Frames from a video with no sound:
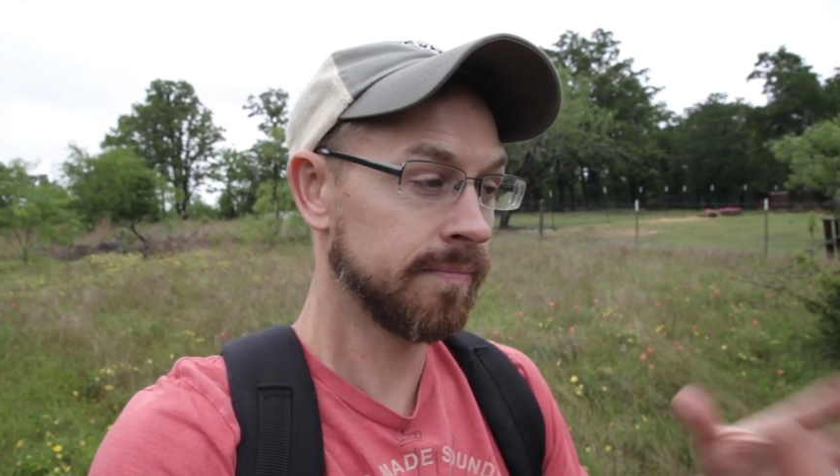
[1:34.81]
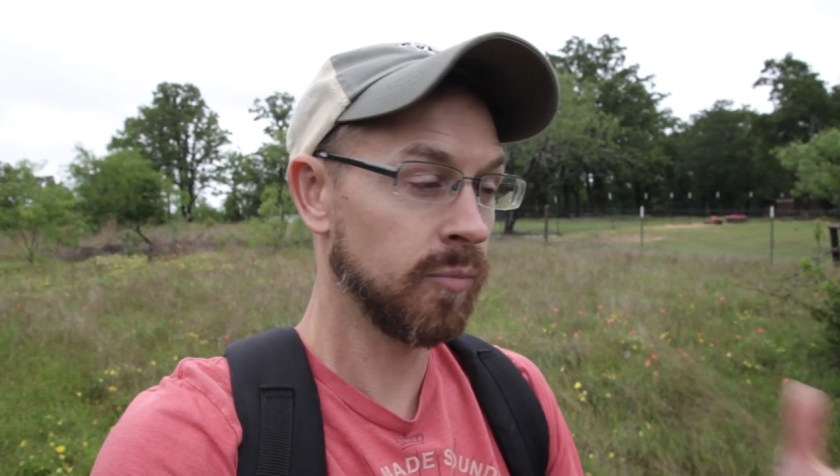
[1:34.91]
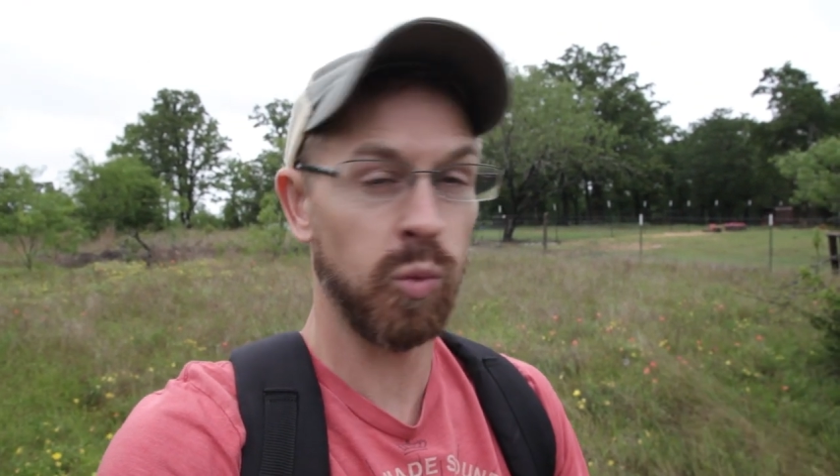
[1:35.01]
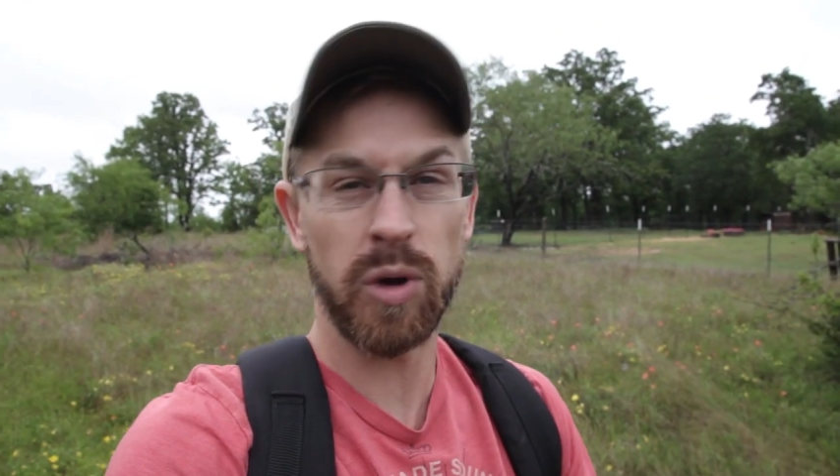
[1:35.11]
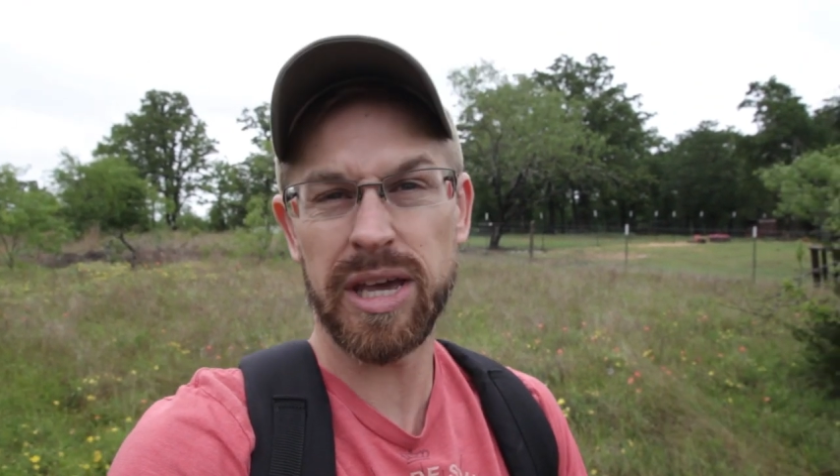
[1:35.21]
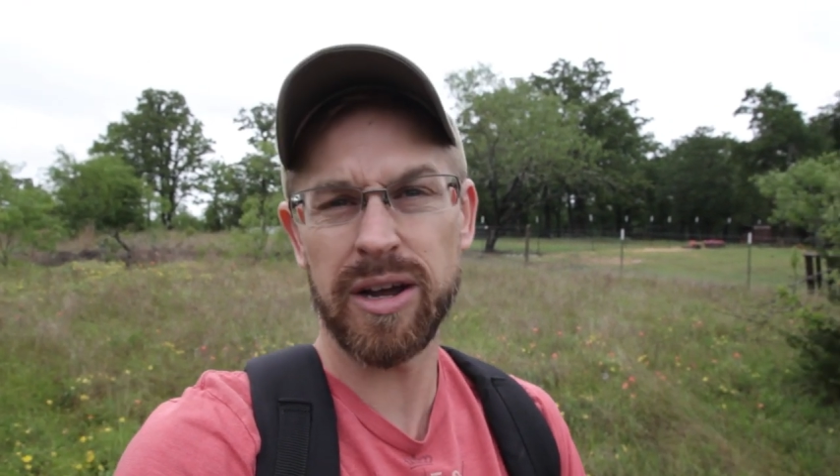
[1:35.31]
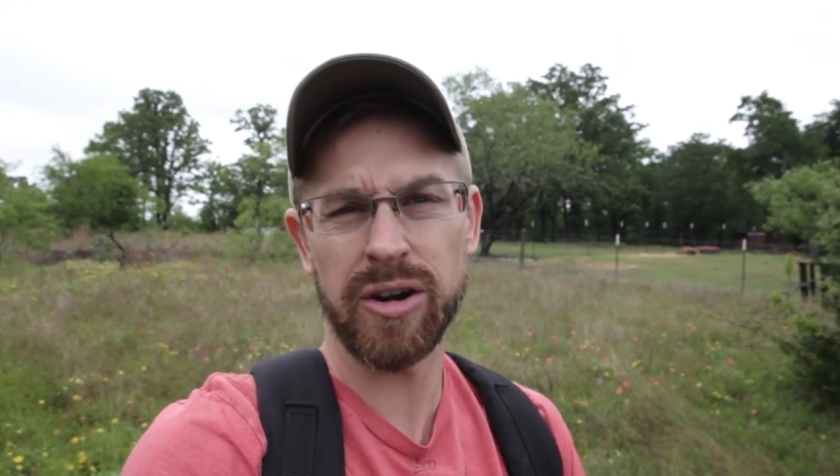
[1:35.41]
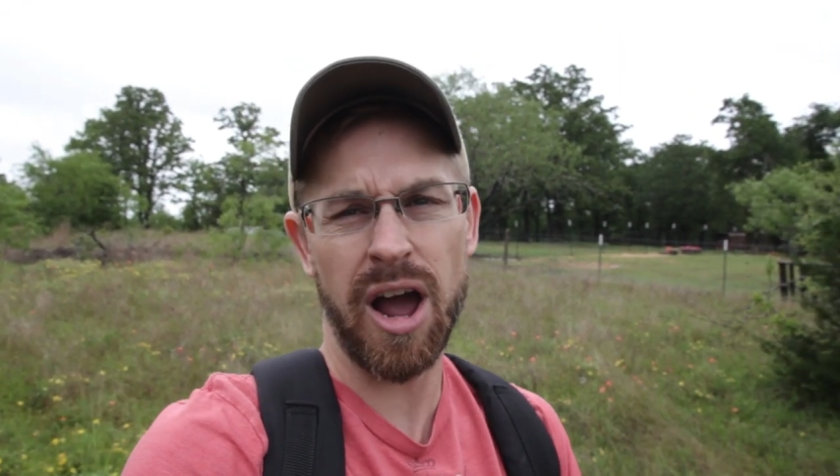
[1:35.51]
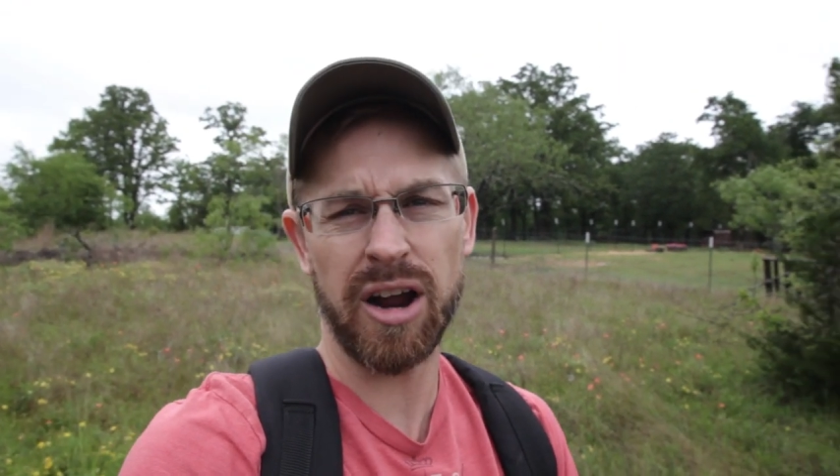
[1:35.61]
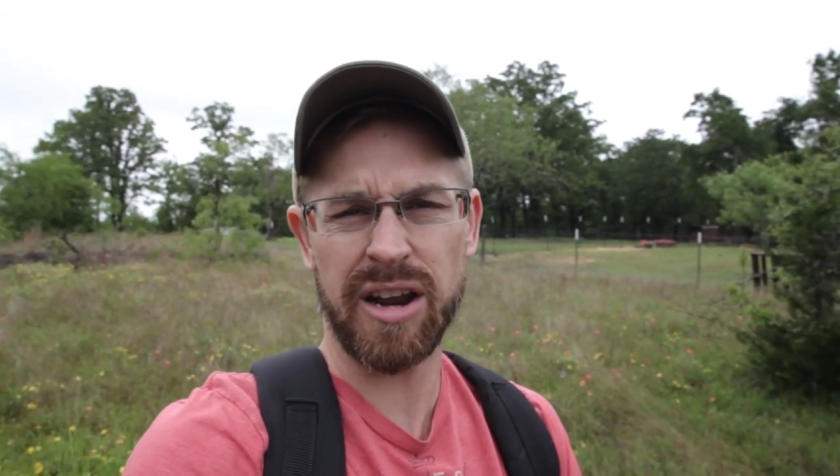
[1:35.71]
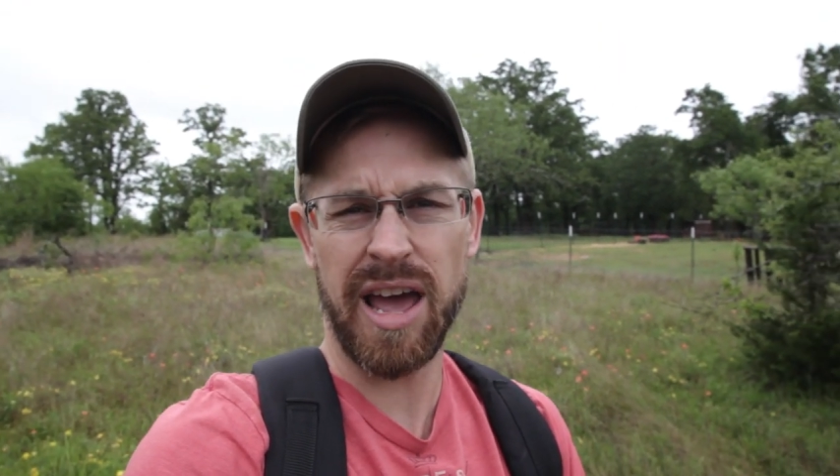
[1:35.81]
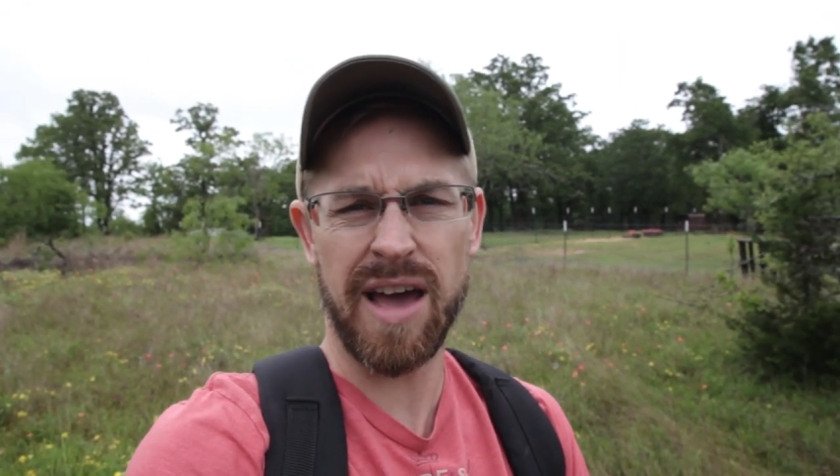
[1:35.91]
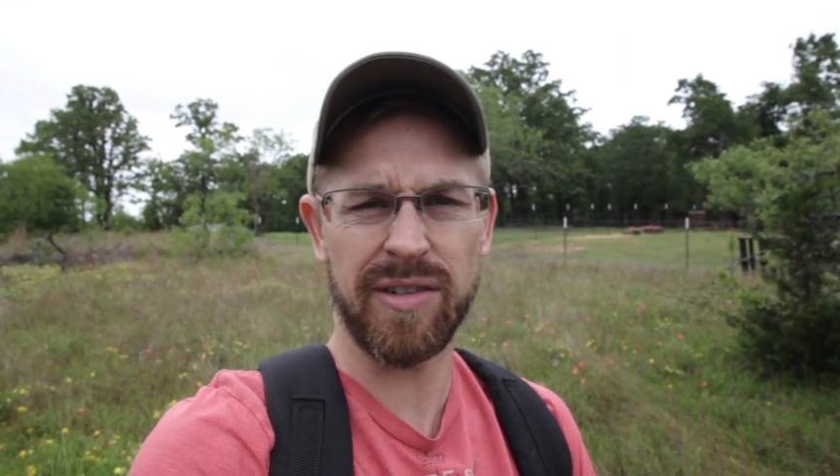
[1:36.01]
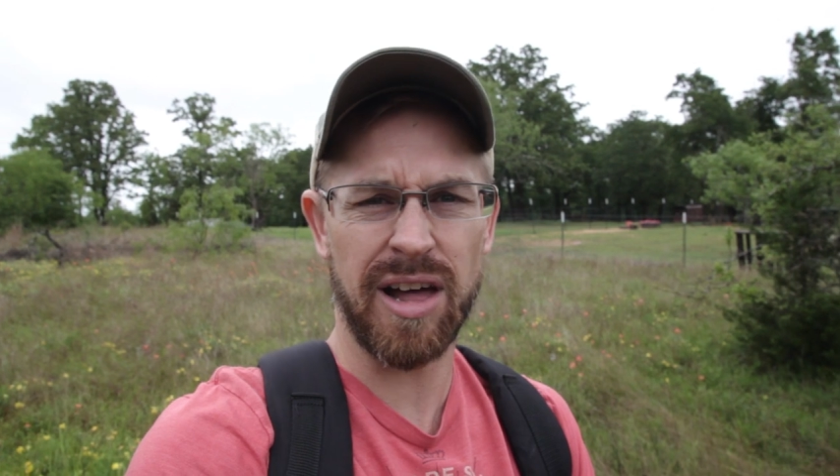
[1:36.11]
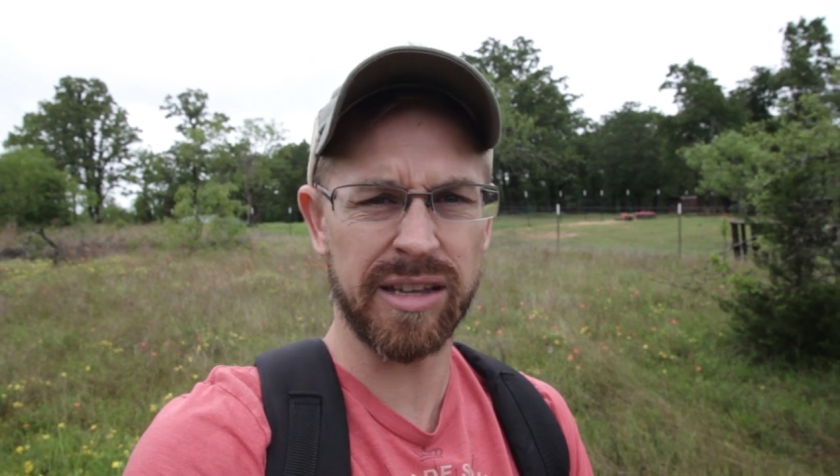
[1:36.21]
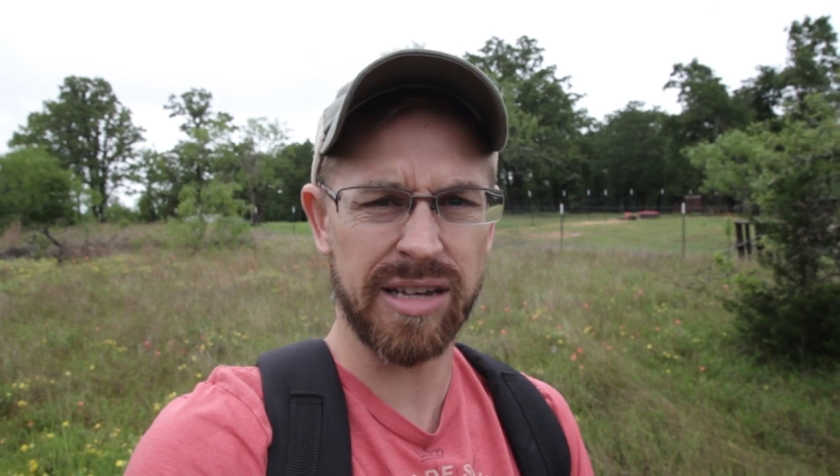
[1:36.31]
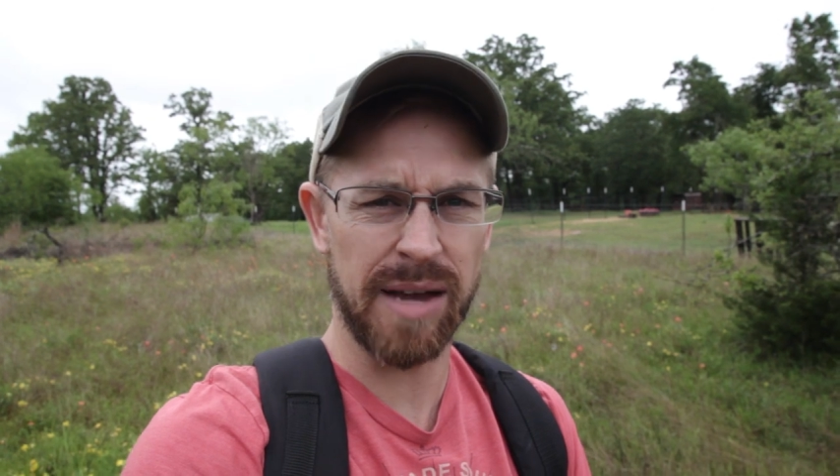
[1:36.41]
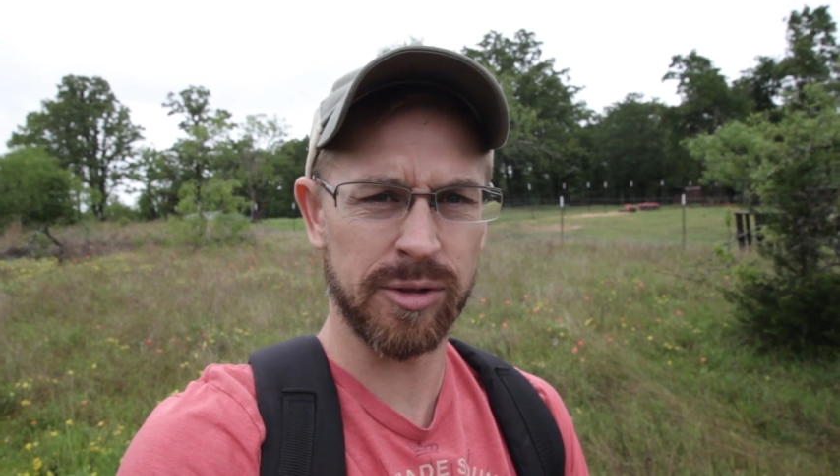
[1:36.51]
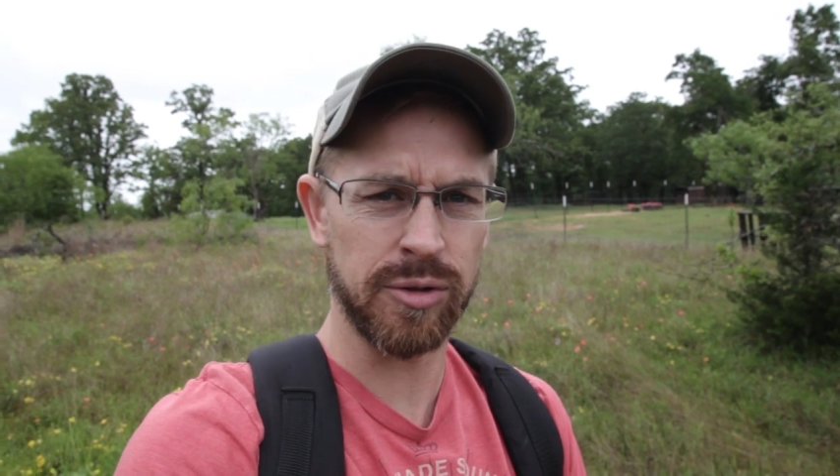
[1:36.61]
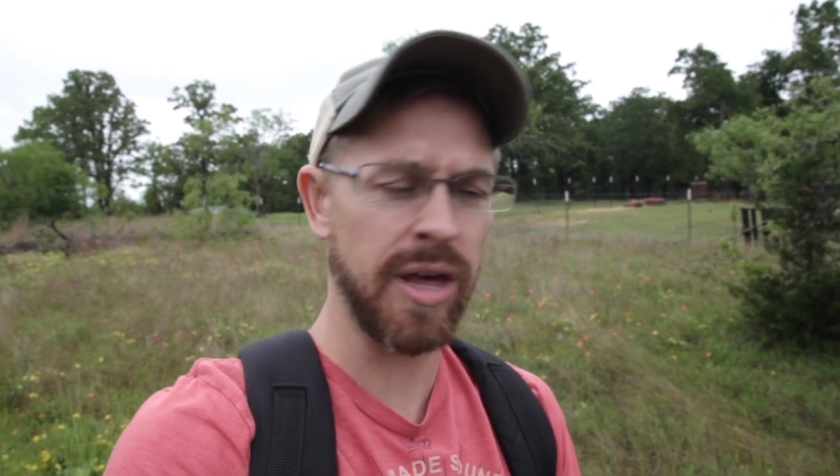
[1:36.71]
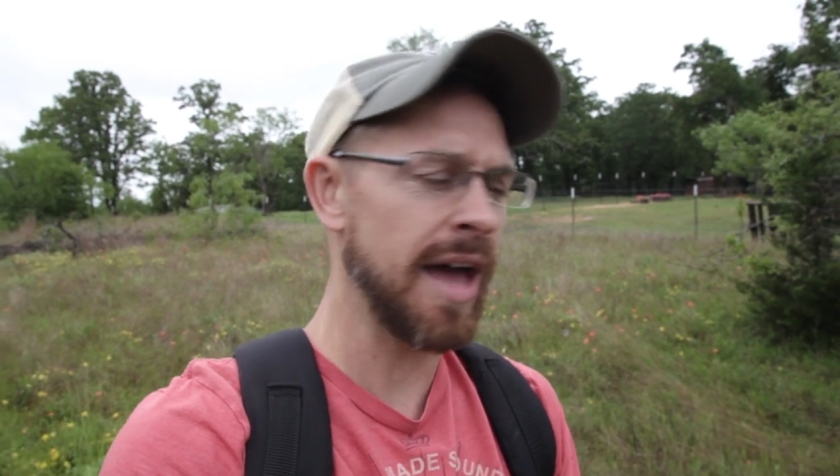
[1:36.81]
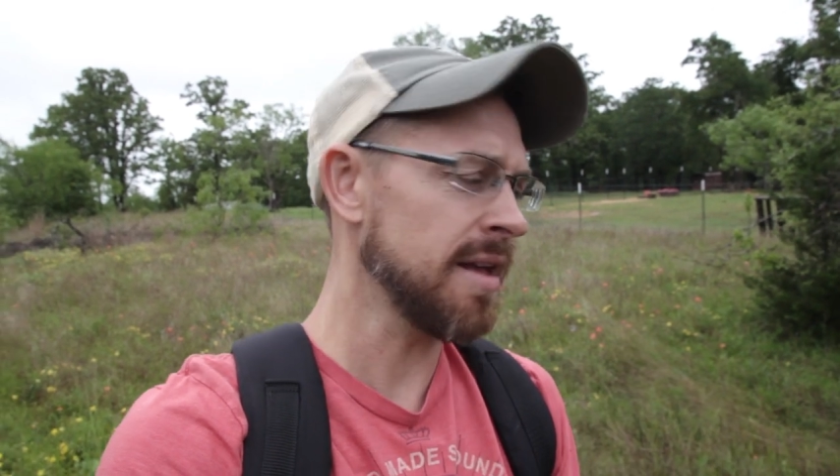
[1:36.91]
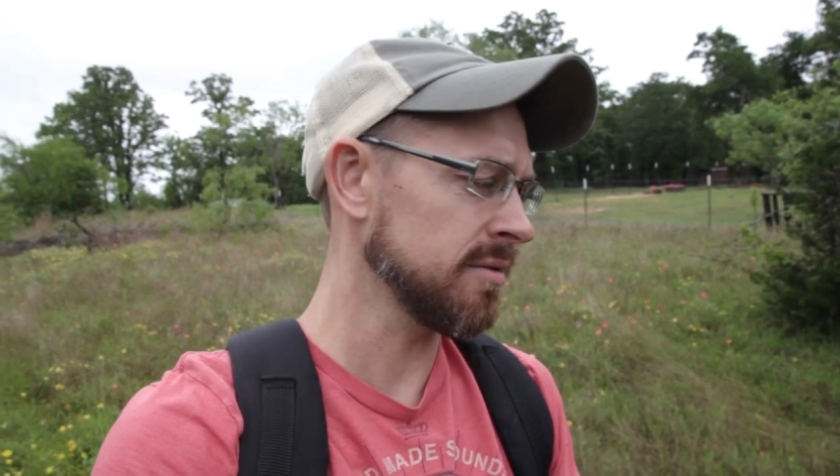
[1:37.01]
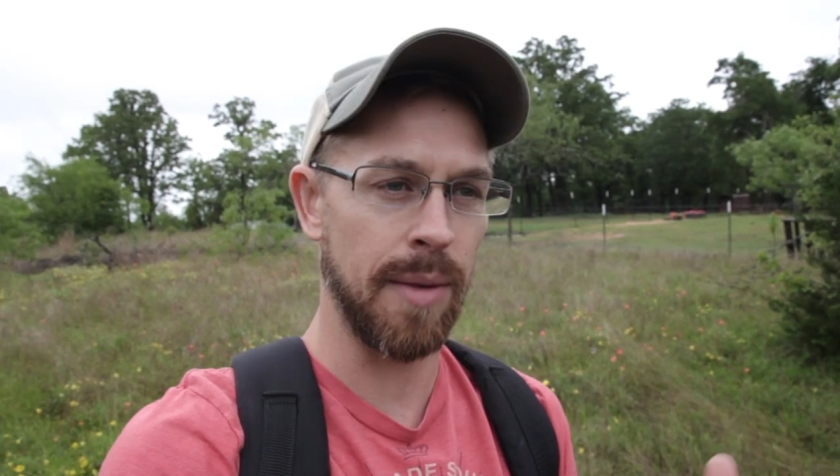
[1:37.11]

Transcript: we are not going to have a lot of time to do that.